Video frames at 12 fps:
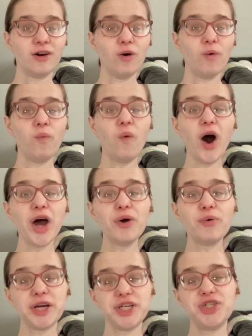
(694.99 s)
what are
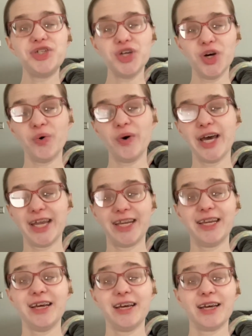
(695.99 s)
we
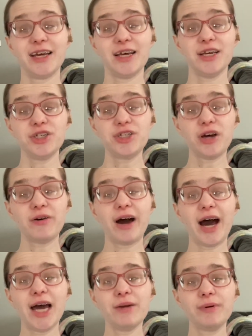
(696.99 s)
doing? So
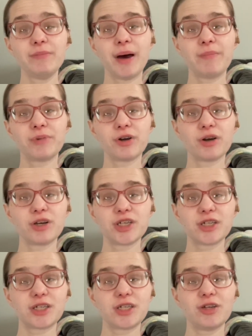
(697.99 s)
I remember
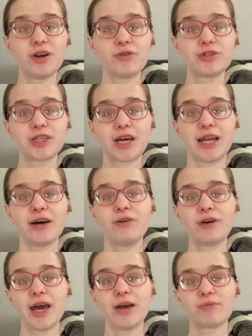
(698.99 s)
just kind of,
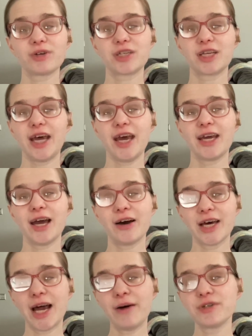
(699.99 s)
okay, we're just gonna hang
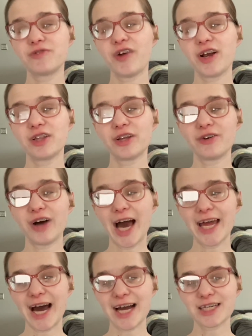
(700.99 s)
out. And I was very little.
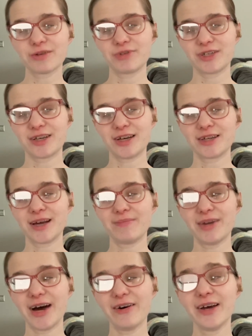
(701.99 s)
I actually was the size I
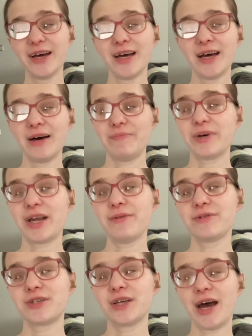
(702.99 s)
am now, but I
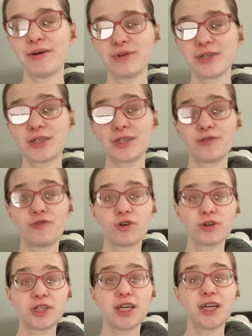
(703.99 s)
was
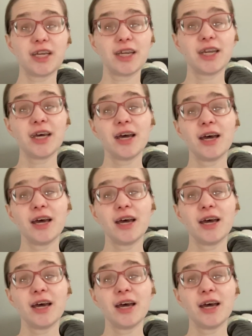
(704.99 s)
14, and